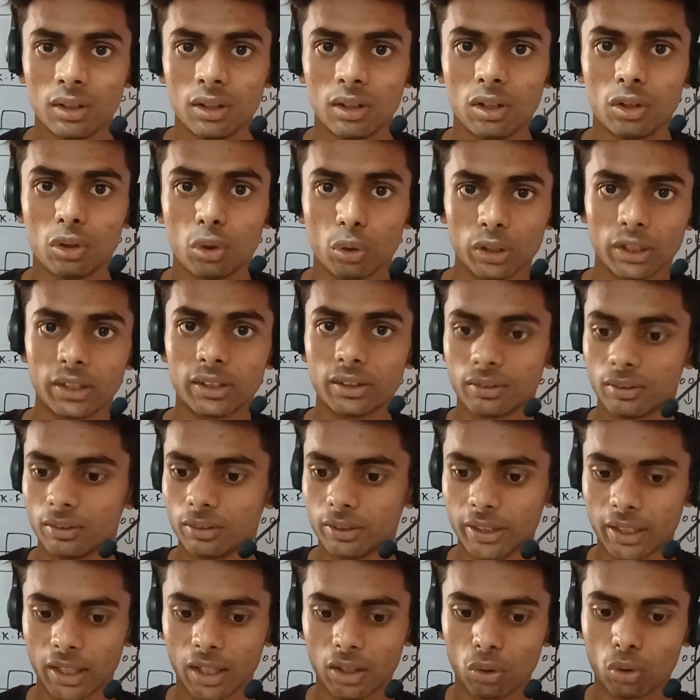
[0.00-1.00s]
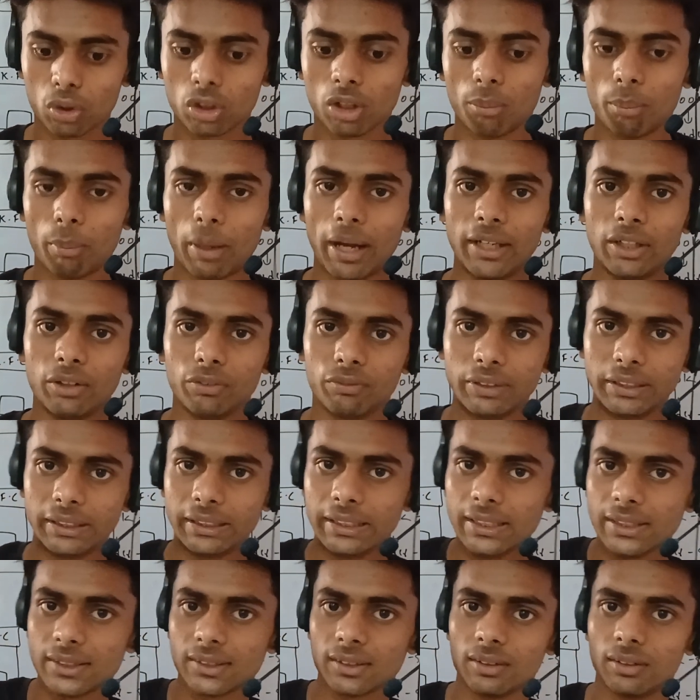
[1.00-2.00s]
Not that they are not combined with
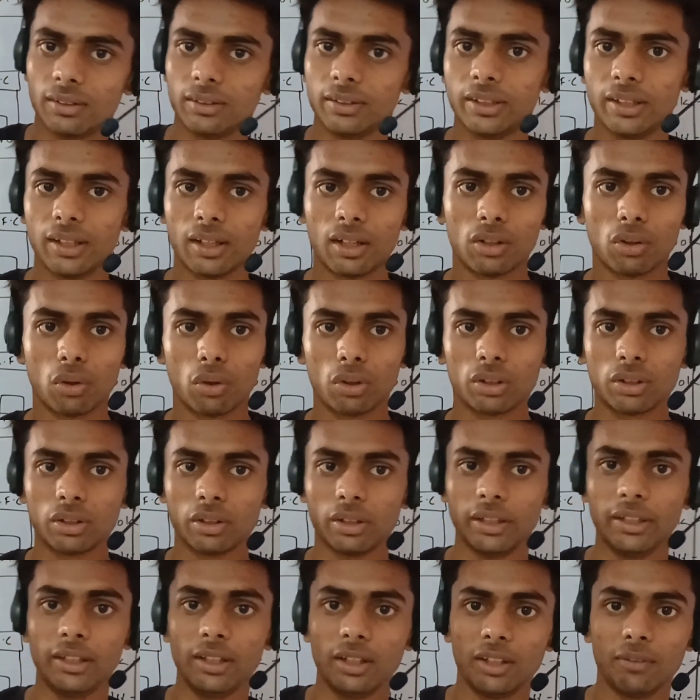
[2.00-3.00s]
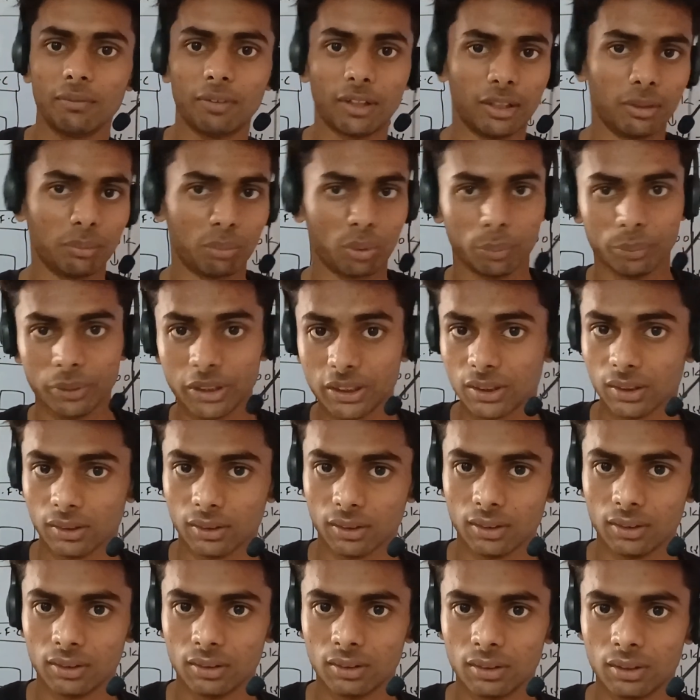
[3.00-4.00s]
each other. They are not interdependent from each
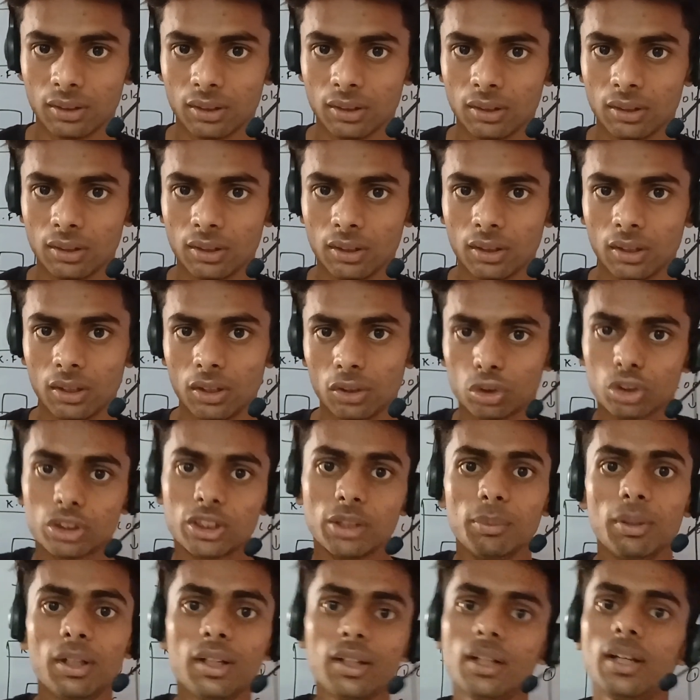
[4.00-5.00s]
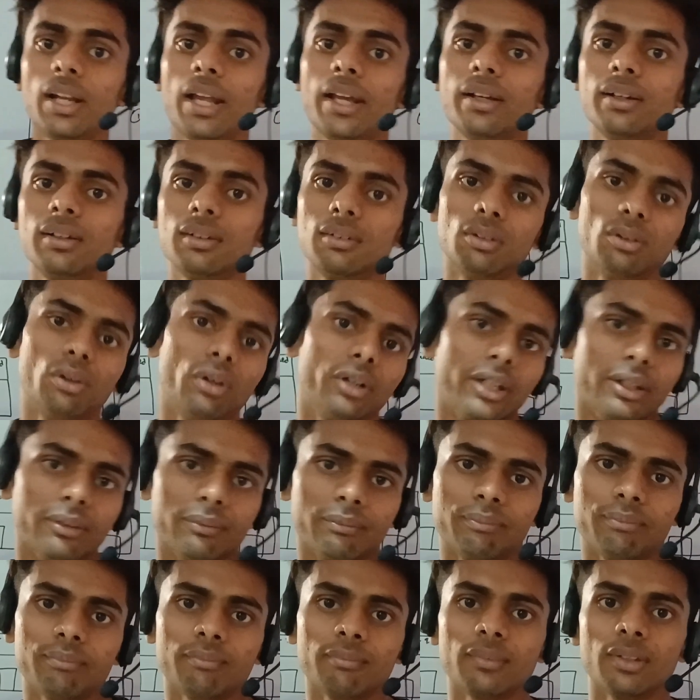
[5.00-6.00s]
other. So similarly, like okay,
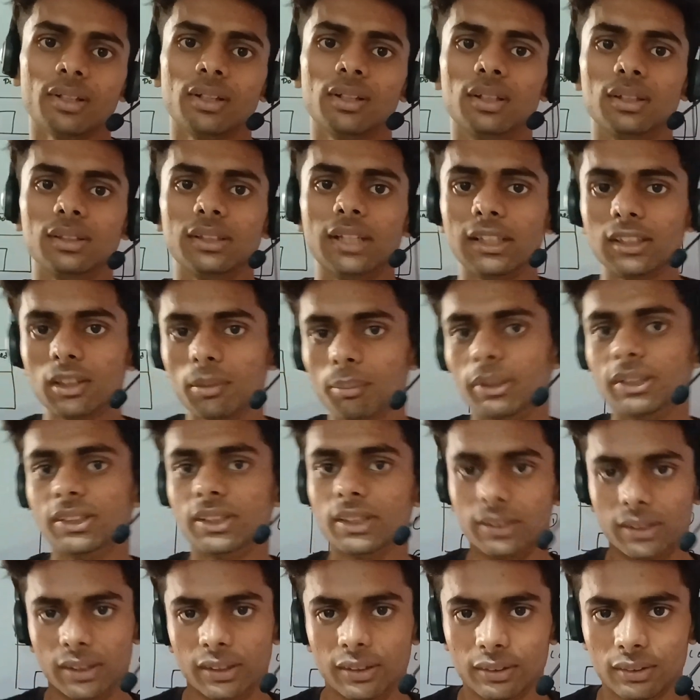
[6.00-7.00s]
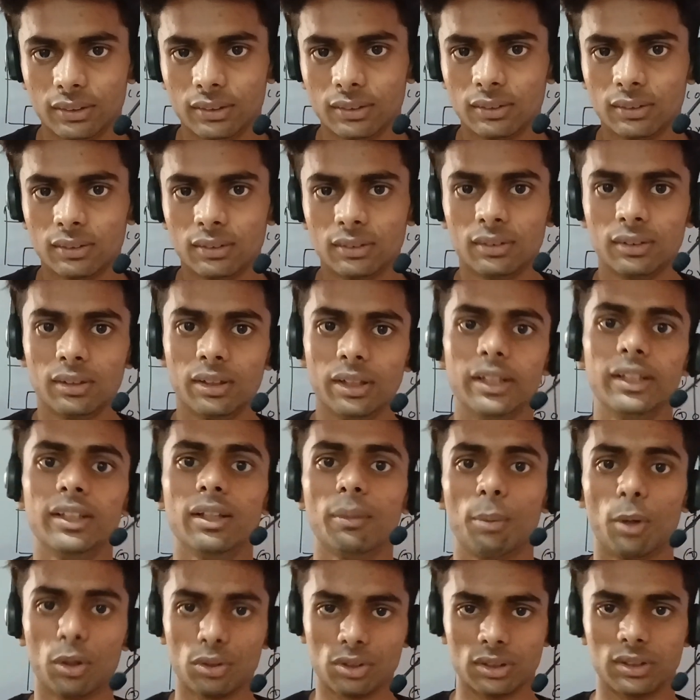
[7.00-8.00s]
that's the basic thing in the
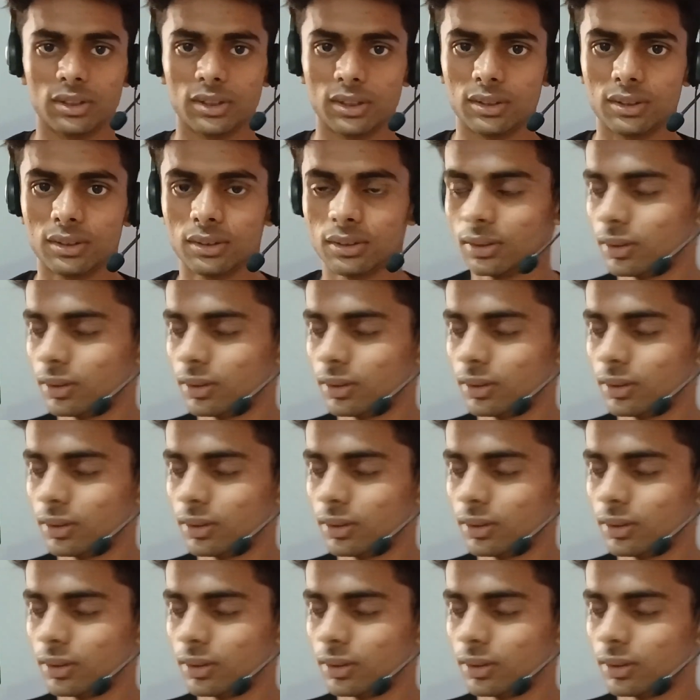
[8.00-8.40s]
processes.